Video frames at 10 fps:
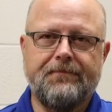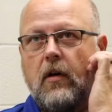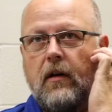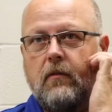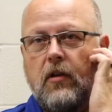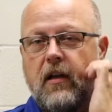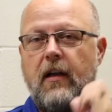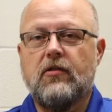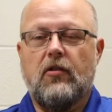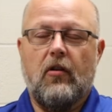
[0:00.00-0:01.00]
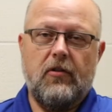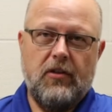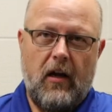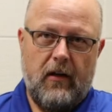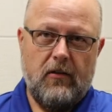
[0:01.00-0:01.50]
Well, you can't start a
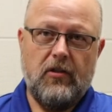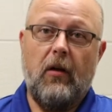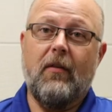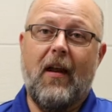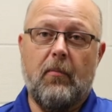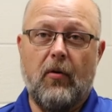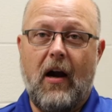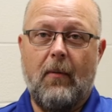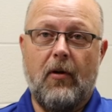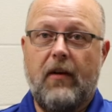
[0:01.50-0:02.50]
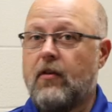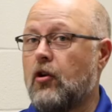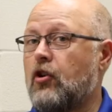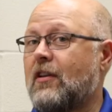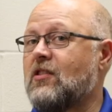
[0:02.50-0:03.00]
shotgun shell without a primer, even though
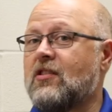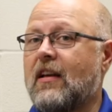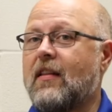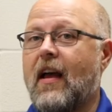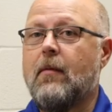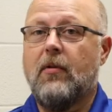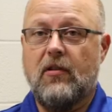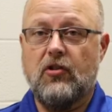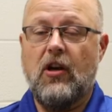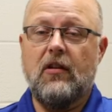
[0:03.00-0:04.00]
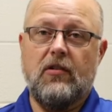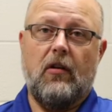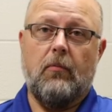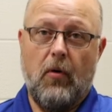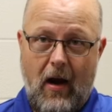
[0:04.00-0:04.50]
you didn't see that, but the shot
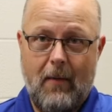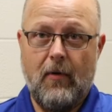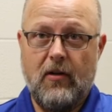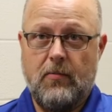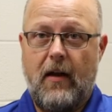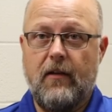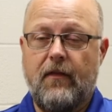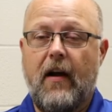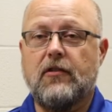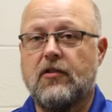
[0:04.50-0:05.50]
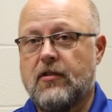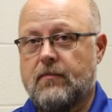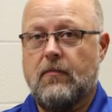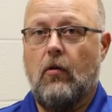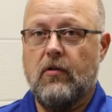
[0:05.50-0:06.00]
shell primer is manufactured
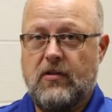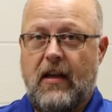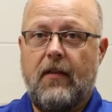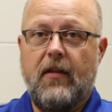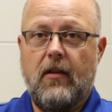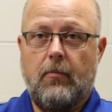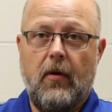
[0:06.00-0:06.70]
on the south end of the